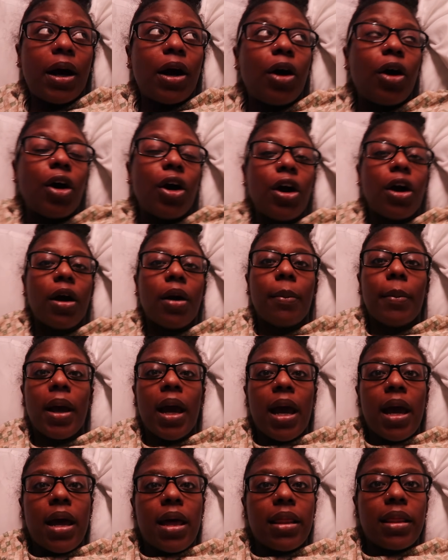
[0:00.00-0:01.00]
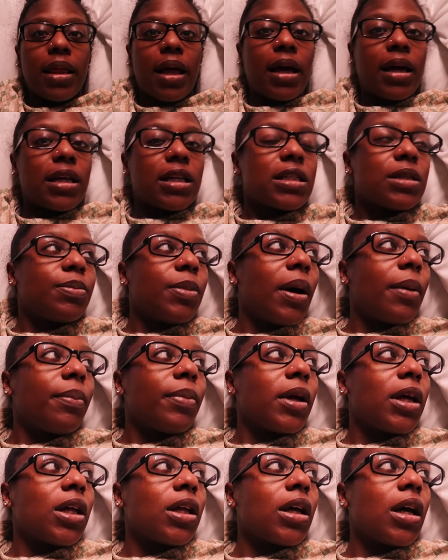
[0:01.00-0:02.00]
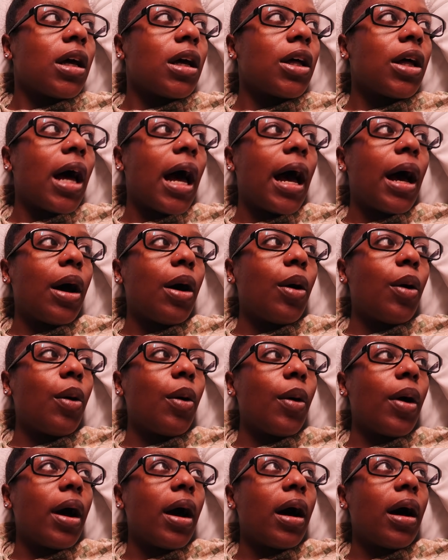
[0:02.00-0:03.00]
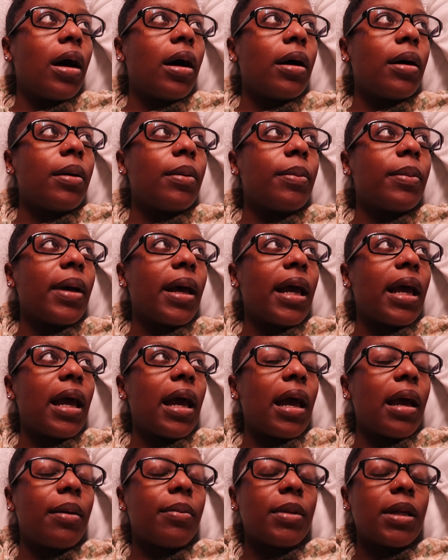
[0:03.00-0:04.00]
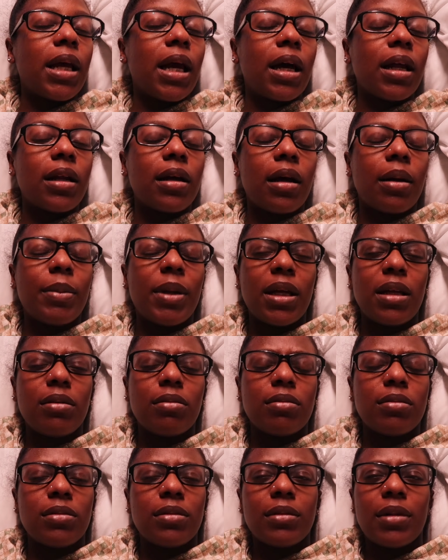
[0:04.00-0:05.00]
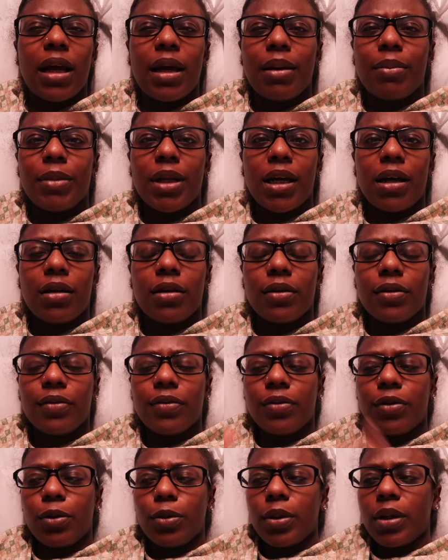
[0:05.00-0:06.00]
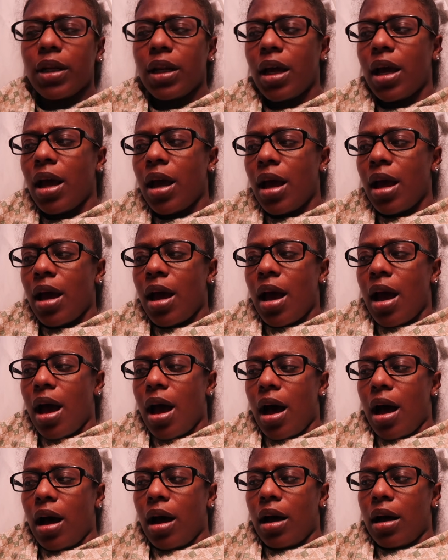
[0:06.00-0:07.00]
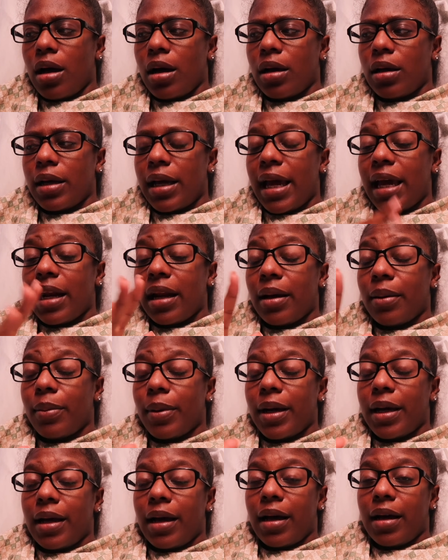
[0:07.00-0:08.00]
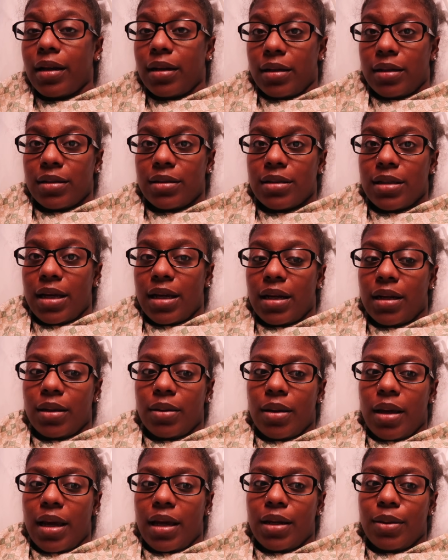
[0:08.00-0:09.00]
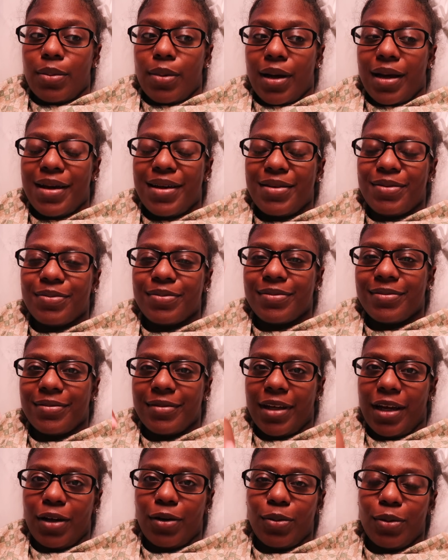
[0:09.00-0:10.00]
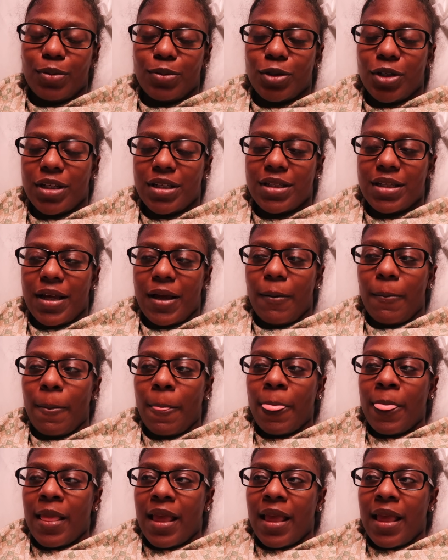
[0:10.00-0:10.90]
my arm that is pumping out amniotic fluid, antibiotics, and you know what I'm trying to say.